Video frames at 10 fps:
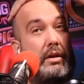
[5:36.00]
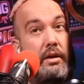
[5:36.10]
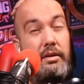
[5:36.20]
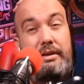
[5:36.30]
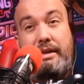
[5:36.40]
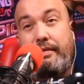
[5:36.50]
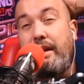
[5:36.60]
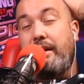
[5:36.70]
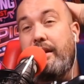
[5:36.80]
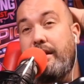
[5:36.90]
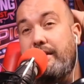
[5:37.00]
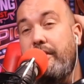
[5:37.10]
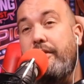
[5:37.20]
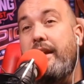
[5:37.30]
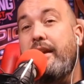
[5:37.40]
Let's see if
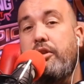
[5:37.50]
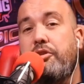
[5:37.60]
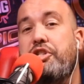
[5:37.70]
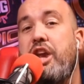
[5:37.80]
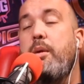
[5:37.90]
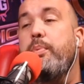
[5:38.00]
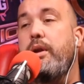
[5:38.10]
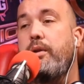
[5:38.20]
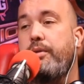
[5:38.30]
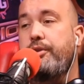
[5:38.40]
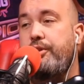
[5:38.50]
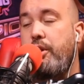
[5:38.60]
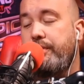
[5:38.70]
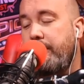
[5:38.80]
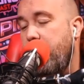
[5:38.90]
they can get their champion on the
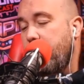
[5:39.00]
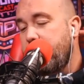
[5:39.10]
show tonight.